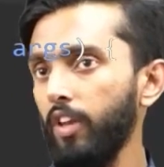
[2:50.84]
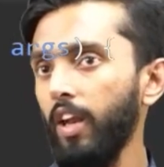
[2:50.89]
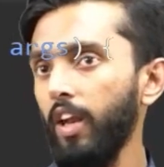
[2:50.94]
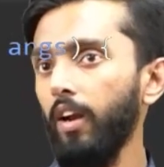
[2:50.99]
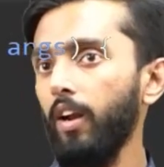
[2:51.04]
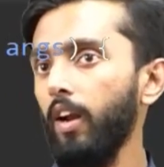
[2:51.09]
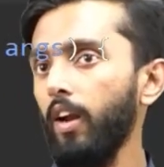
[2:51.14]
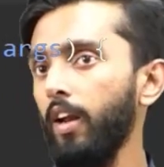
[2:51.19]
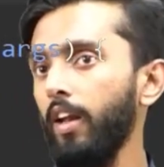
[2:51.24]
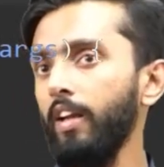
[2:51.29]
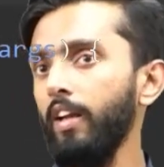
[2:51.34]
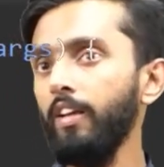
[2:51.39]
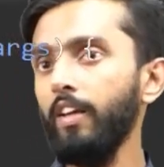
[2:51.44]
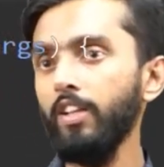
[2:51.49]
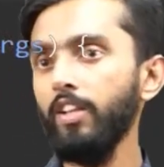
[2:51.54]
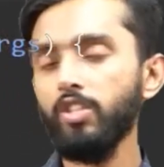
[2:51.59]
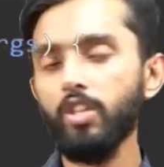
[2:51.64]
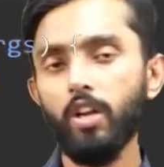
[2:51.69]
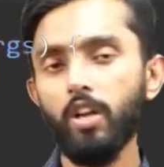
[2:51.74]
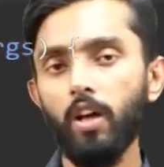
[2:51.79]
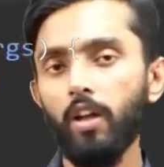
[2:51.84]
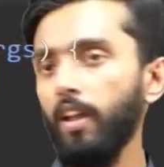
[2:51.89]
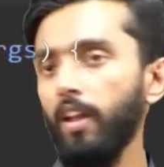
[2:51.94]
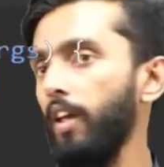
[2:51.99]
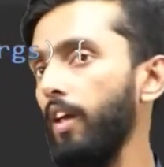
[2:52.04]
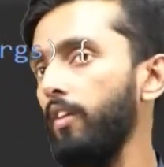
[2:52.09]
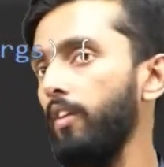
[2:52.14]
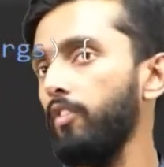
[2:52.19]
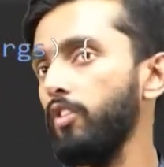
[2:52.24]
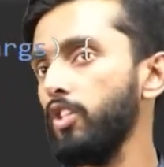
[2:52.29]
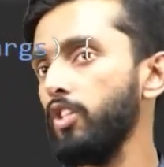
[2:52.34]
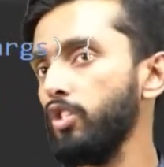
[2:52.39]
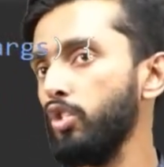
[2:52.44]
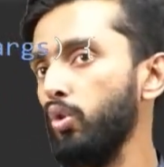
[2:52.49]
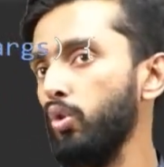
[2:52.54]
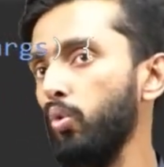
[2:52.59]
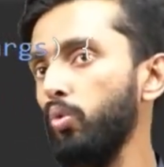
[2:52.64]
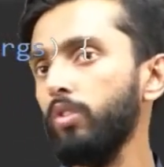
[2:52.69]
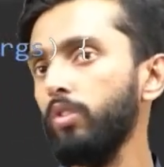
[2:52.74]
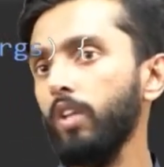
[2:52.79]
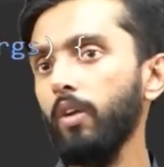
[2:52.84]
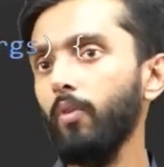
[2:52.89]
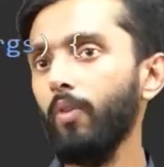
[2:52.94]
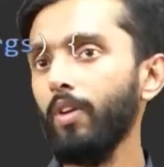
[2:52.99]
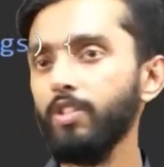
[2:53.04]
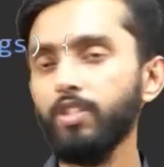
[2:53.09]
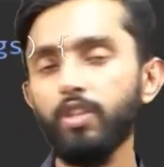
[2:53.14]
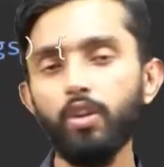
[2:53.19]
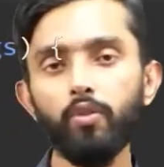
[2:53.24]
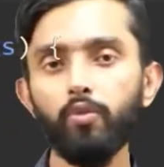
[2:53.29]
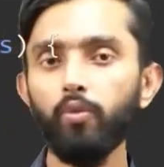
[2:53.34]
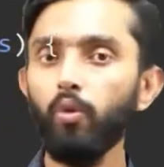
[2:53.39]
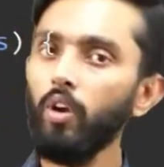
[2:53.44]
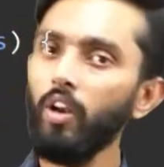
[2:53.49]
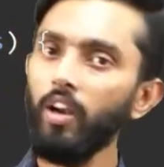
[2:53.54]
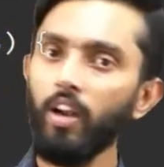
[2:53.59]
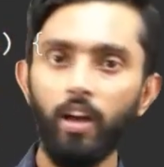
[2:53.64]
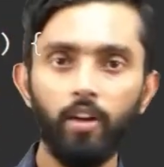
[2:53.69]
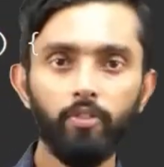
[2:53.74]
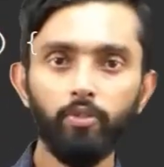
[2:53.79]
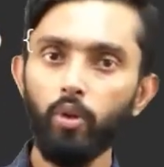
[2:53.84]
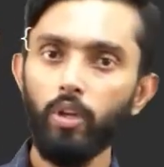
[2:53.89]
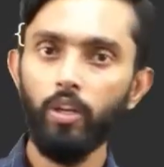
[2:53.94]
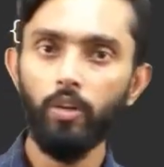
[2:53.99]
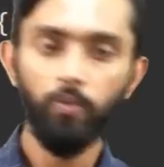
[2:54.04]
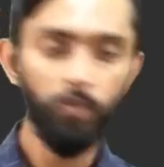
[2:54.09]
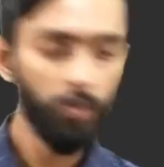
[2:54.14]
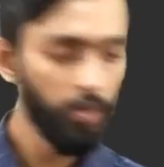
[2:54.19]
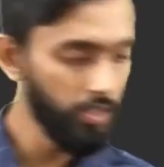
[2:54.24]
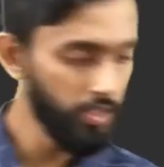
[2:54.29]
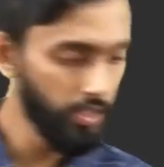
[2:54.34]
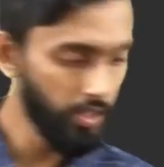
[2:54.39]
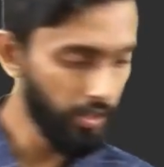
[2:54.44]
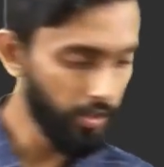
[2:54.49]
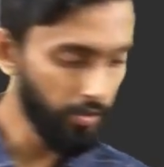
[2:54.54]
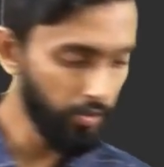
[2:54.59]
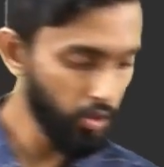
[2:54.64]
created an integer array which has 2, 3, 1, 0, 4 and I have to inverse it.